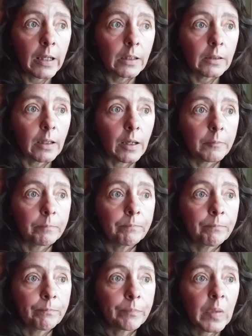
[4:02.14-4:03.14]
and um,
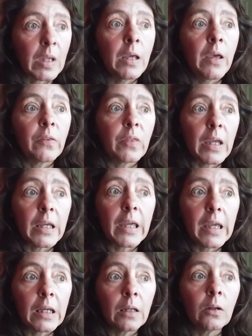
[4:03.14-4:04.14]
they
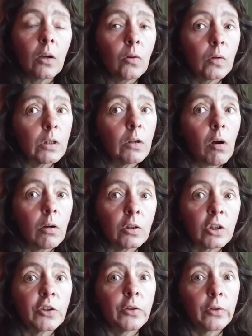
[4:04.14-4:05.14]
can go as long
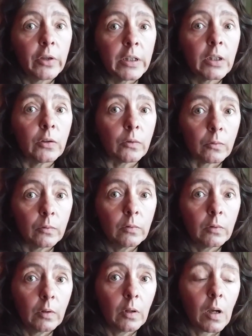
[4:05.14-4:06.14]
as 32.
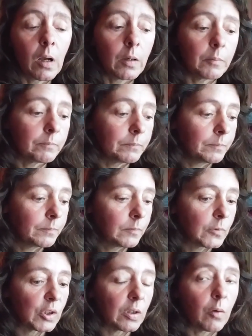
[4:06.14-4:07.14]
Um,
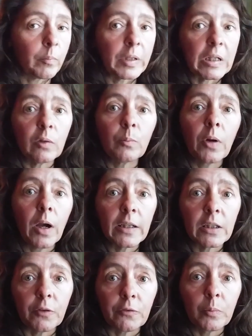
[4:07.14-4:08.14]
so don't be
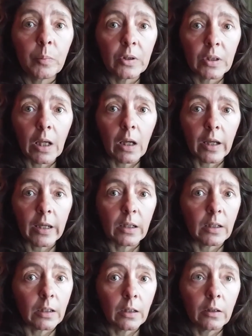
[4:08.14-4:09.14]
surprised if you put duck
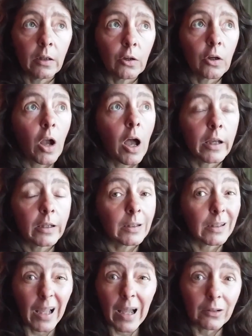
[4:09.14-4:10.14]
eggs in and they're not
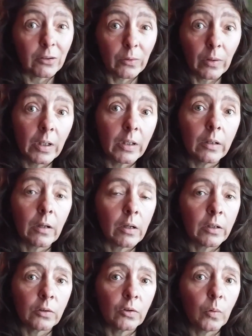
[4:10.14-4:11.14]
exactly ready
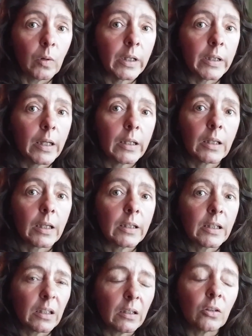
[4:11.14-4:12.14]
in 28
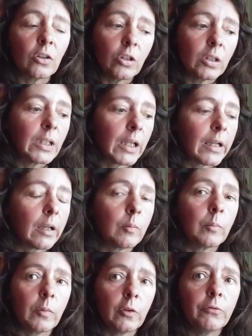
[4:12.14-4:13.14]
days. It could take
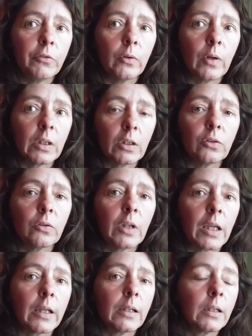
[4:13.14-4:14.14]
them a few extra
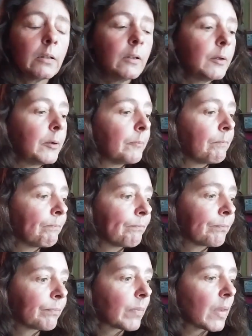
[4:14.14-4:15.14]
days.
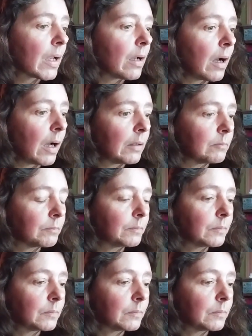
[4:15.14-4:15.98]
Um,